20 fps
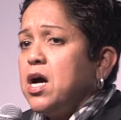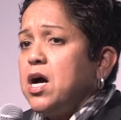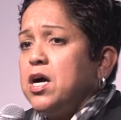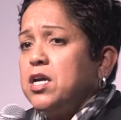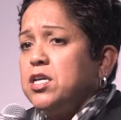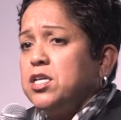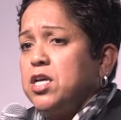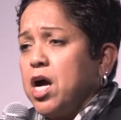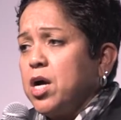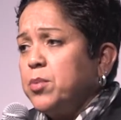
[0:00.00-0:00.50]

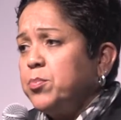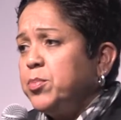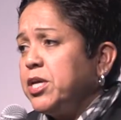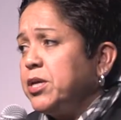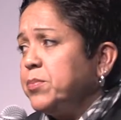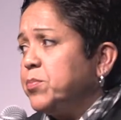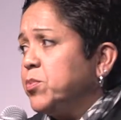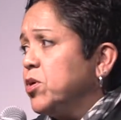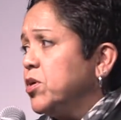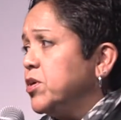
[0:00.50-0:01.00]
uh, young
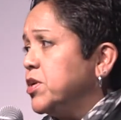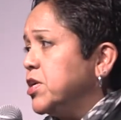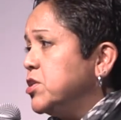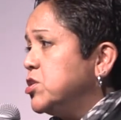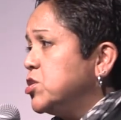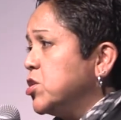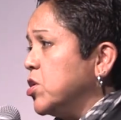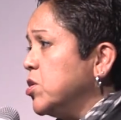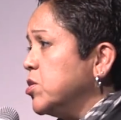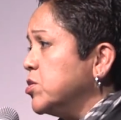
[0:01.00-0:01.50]
people and
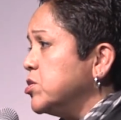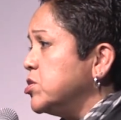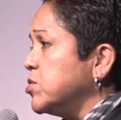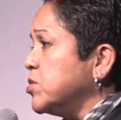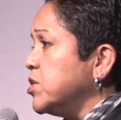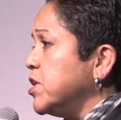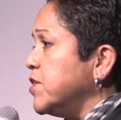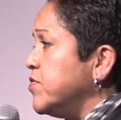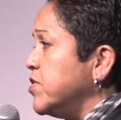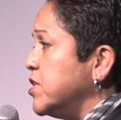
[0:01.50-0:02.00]
adults
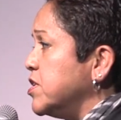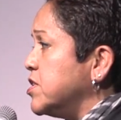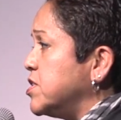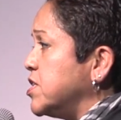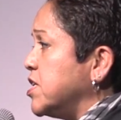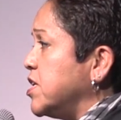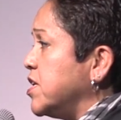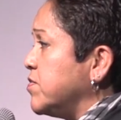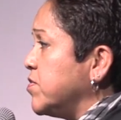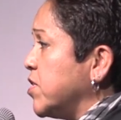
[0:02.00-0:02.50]
who live in the
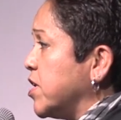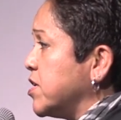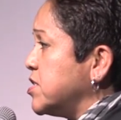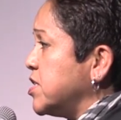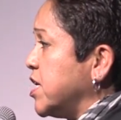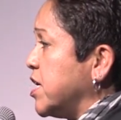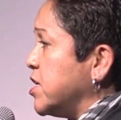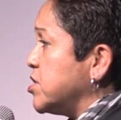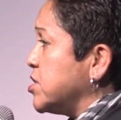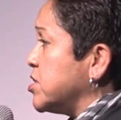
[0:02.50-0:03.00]
city of
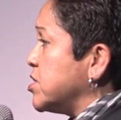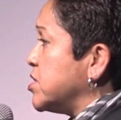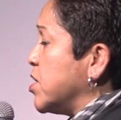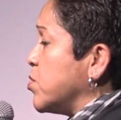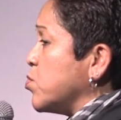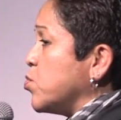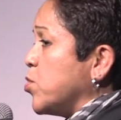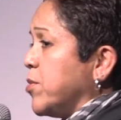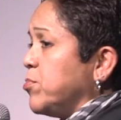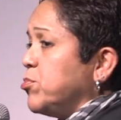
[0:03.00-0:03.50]
Los Angeles
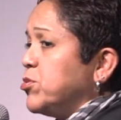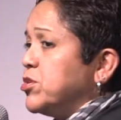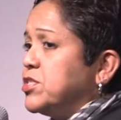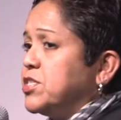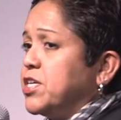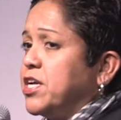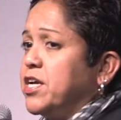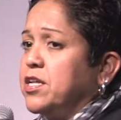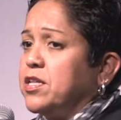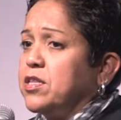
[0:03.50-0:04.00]
that
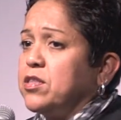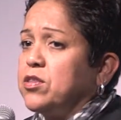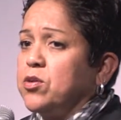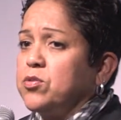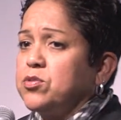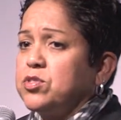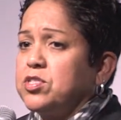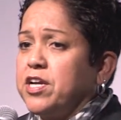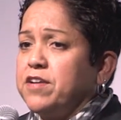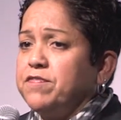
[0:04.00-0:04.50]
represent
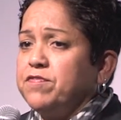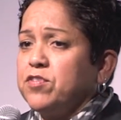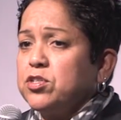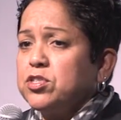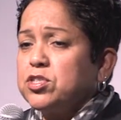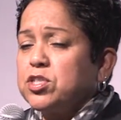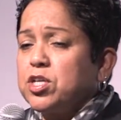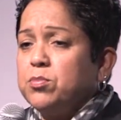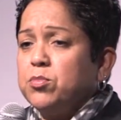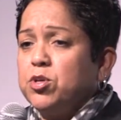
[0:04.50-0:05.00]
those
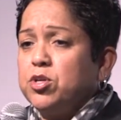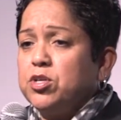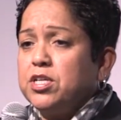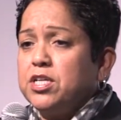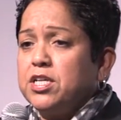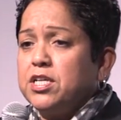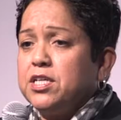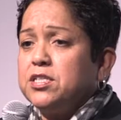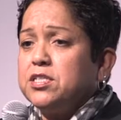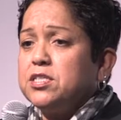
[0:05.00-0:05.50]
diverse
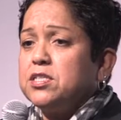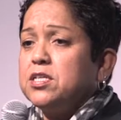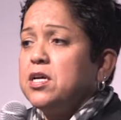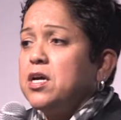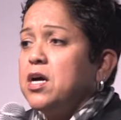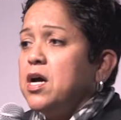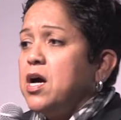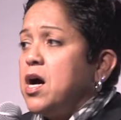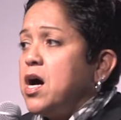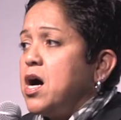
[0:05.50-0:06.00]
communities.
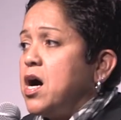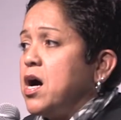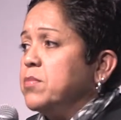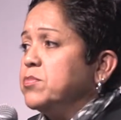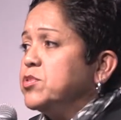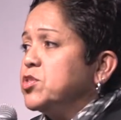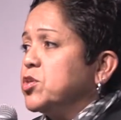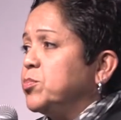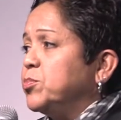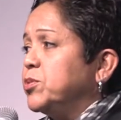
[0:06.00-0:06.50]

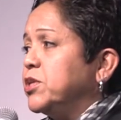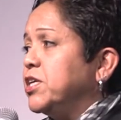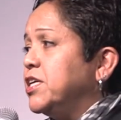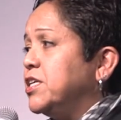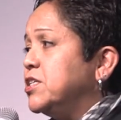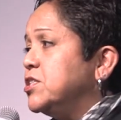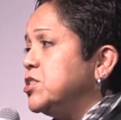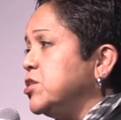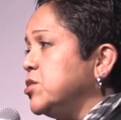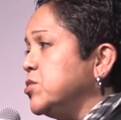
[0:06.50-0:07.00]
Um, so
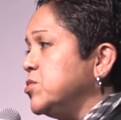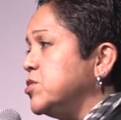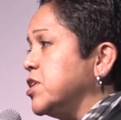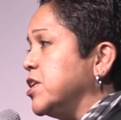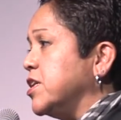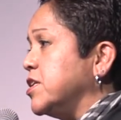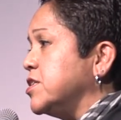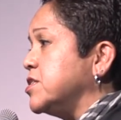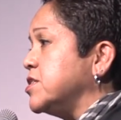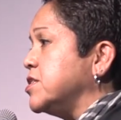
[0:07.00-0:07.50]
please use
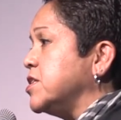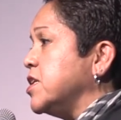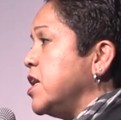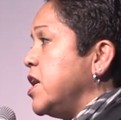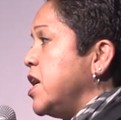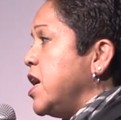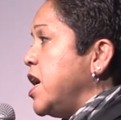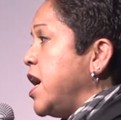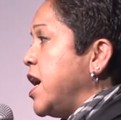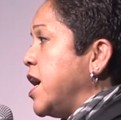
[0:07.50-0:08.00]
us
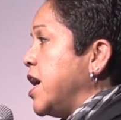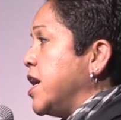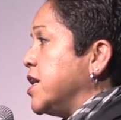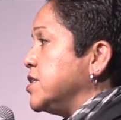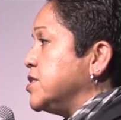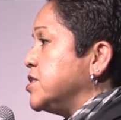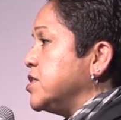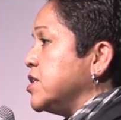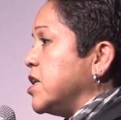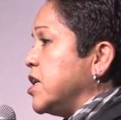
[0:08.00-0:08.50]

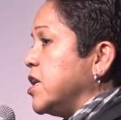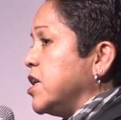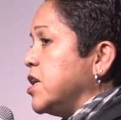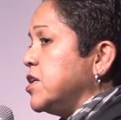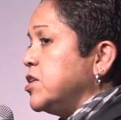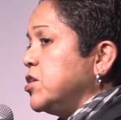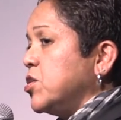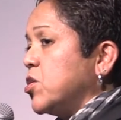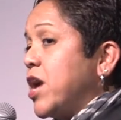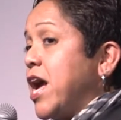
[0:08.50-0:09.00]
as
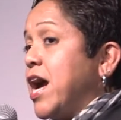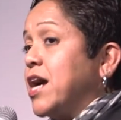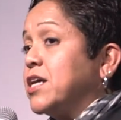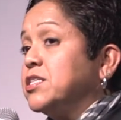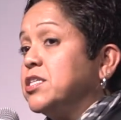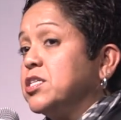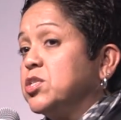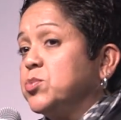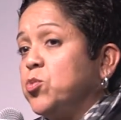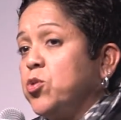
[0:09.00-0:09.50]
uh, your
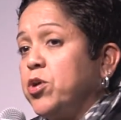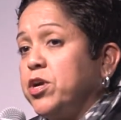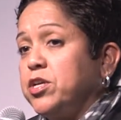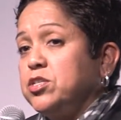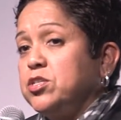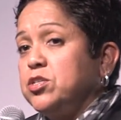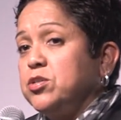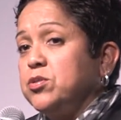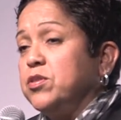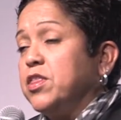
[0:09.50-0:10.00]
access
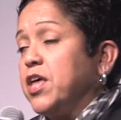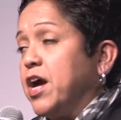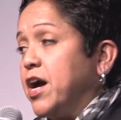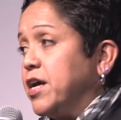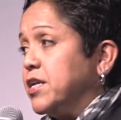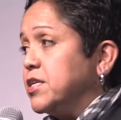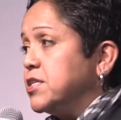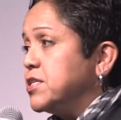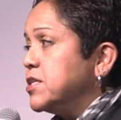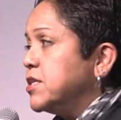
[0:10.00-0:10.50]
point to
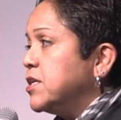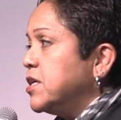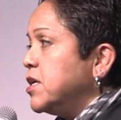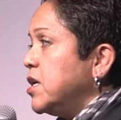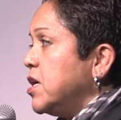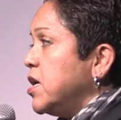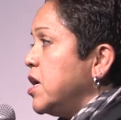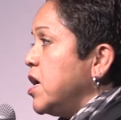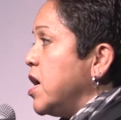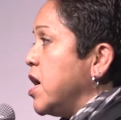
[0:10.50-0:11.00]
that.
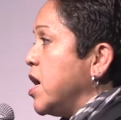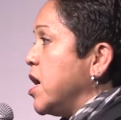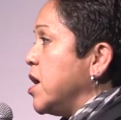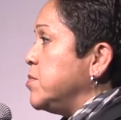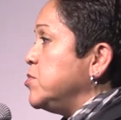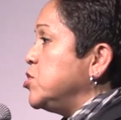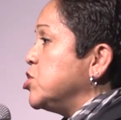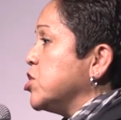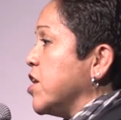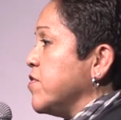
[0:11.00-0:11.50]

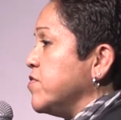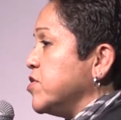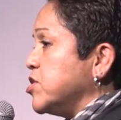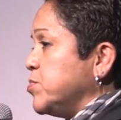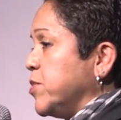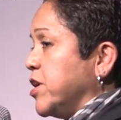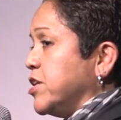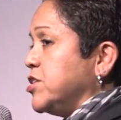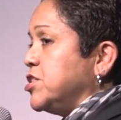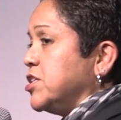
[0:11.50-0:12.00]
Um,
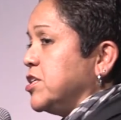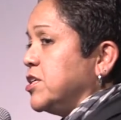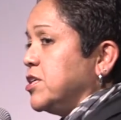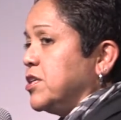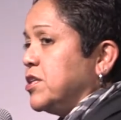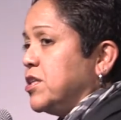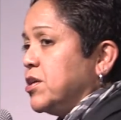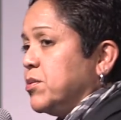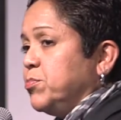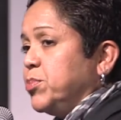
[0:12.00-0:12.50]
Jarvis
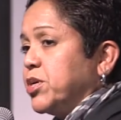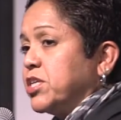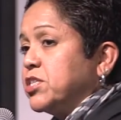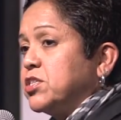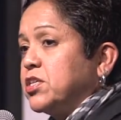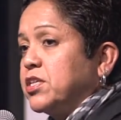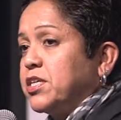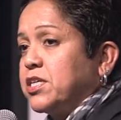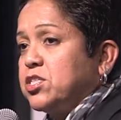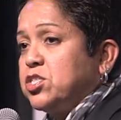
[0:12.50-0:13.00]
mentioned the
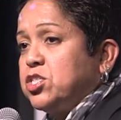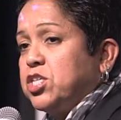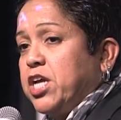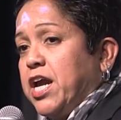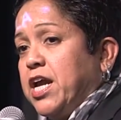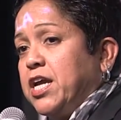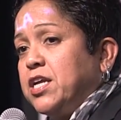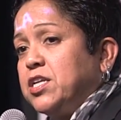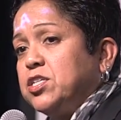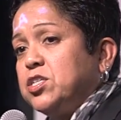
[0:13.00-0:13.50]
Bixel
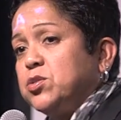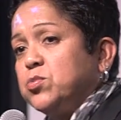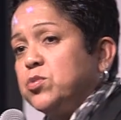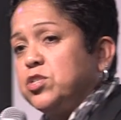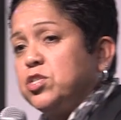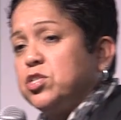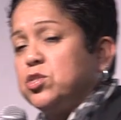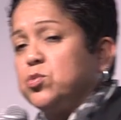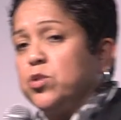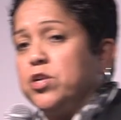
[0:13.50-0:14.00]
Exchange,
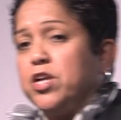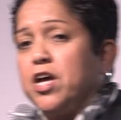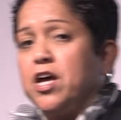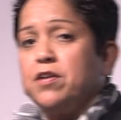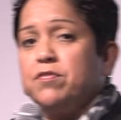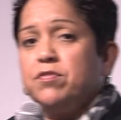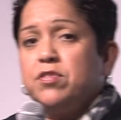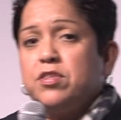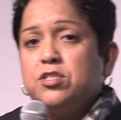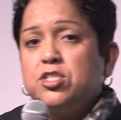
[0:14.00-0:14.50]
which is run
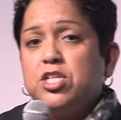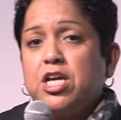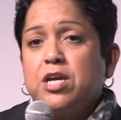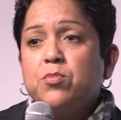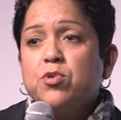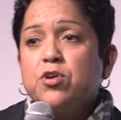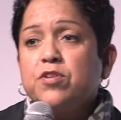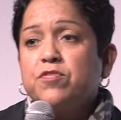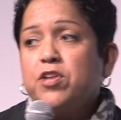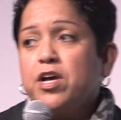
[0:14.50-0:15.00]
out of the
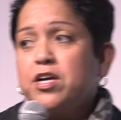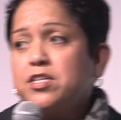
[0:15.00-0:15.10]
Chamber of